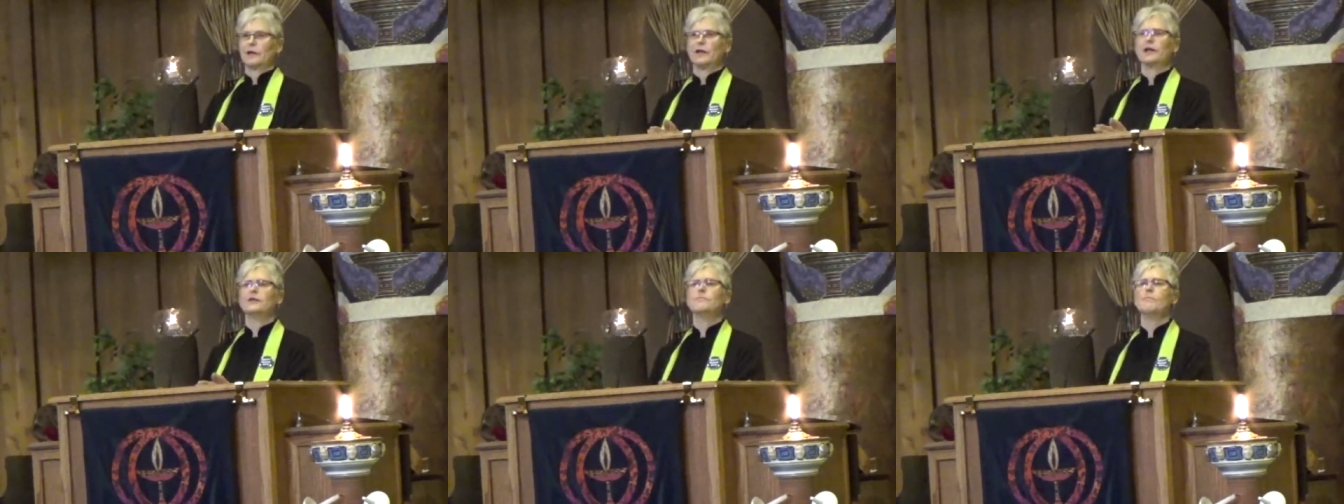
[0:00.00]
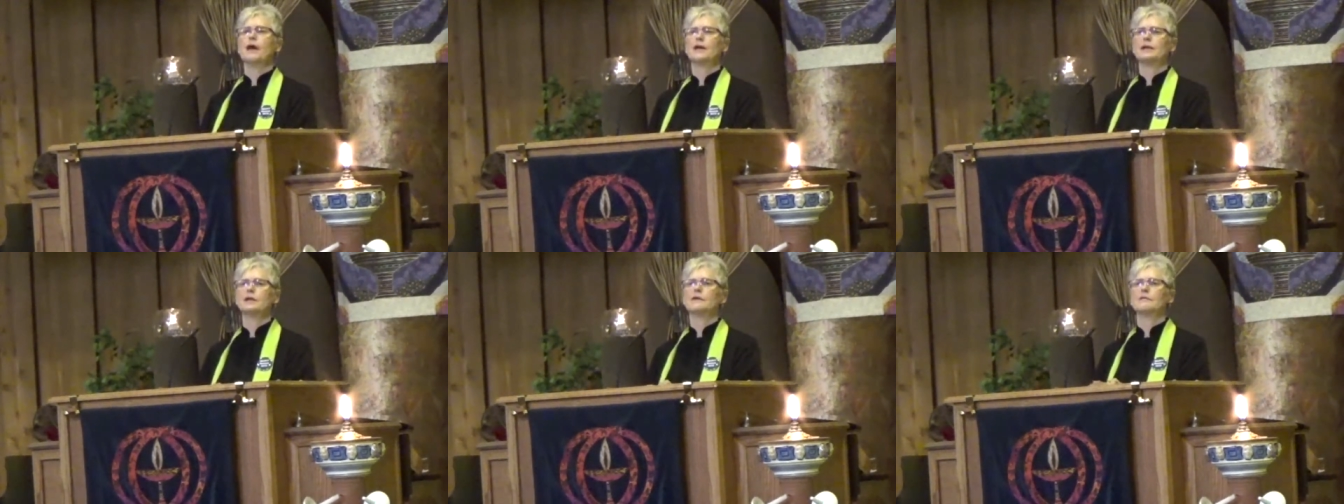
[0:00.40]
in
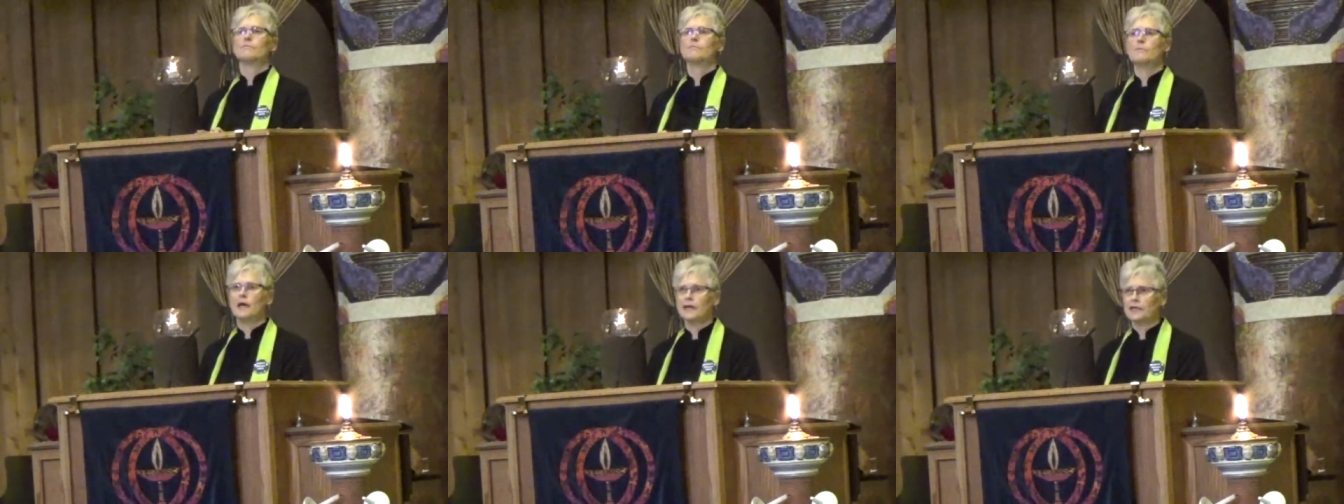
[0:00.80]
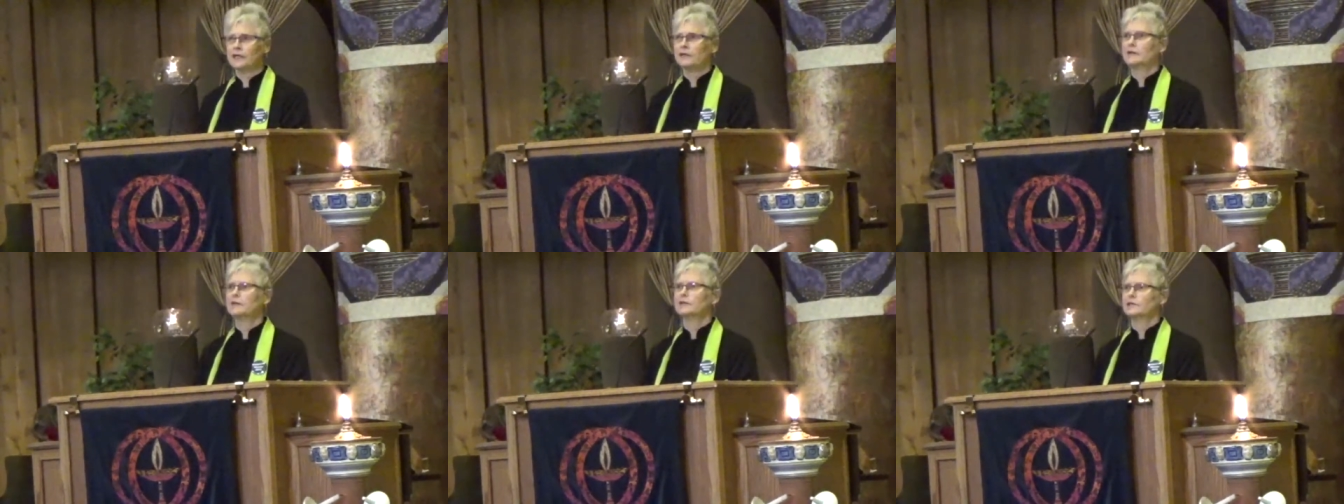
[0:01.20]
many,
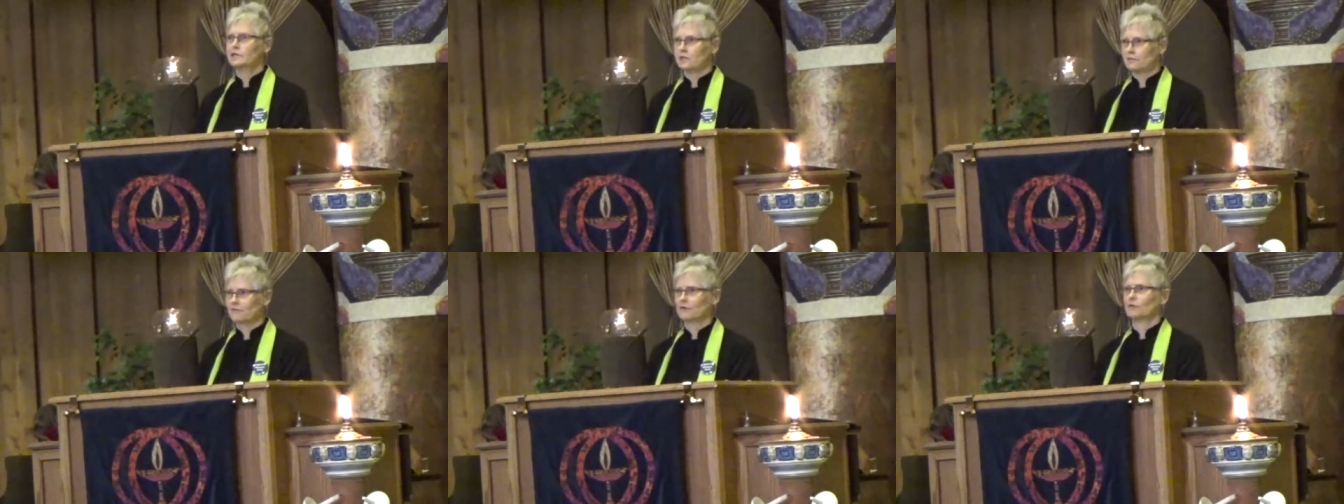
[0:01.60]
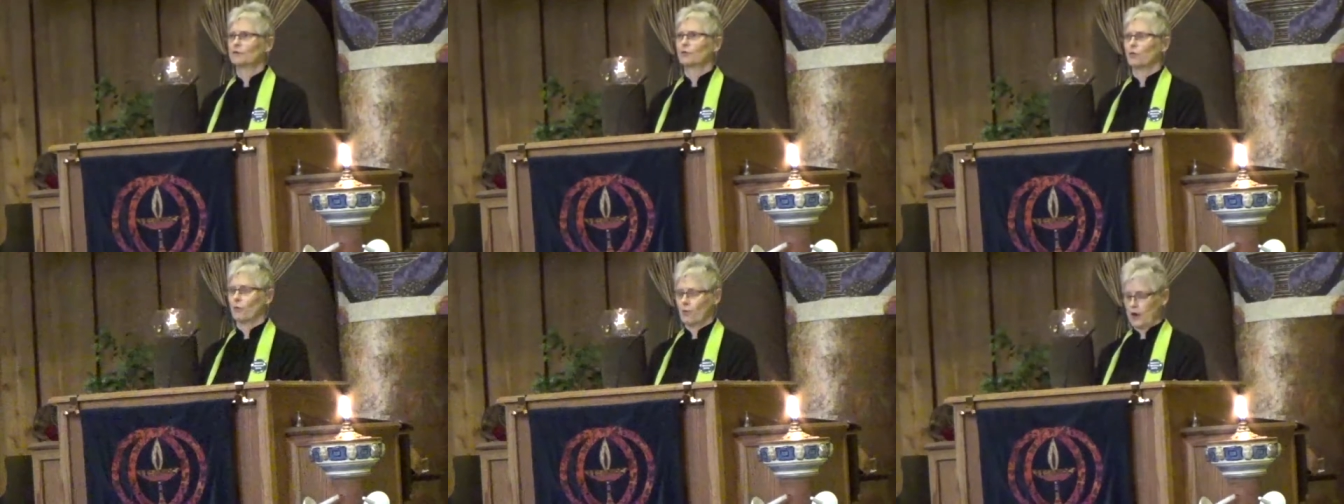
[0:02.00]
many different
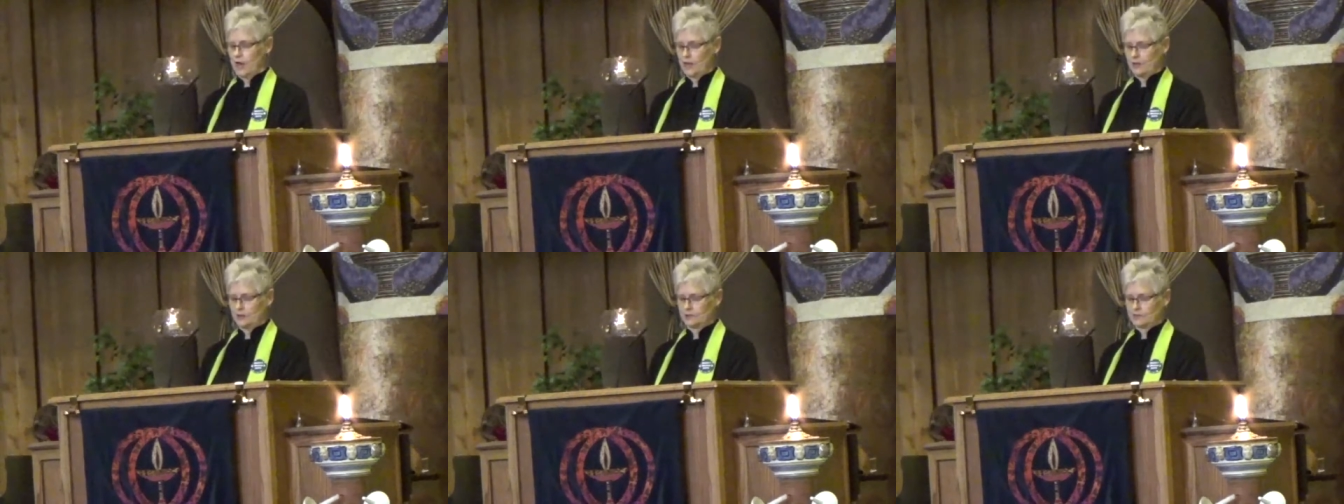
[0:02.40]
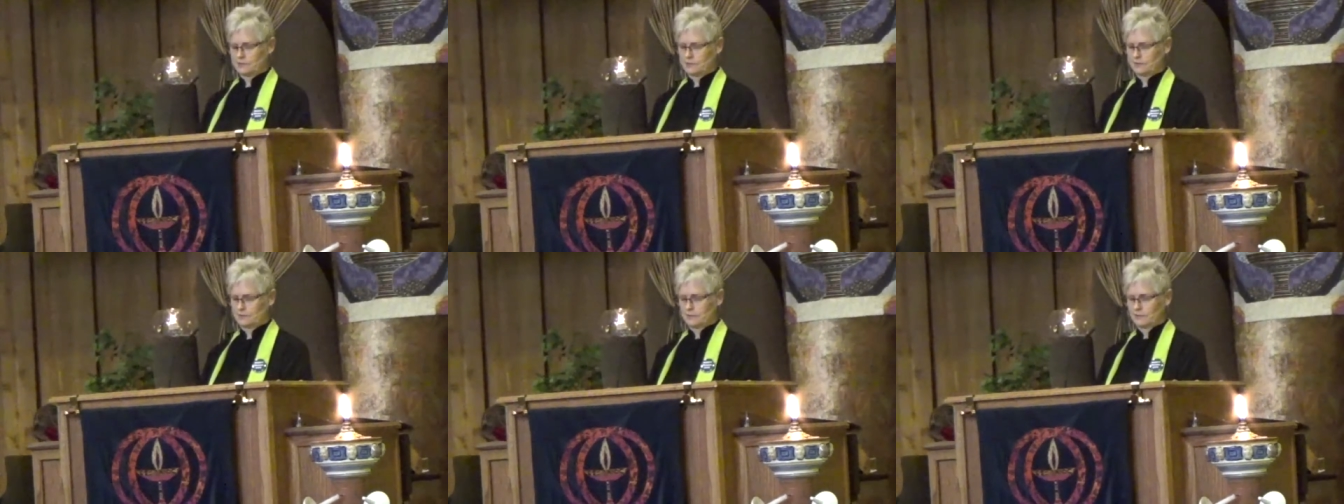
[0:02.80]
ways.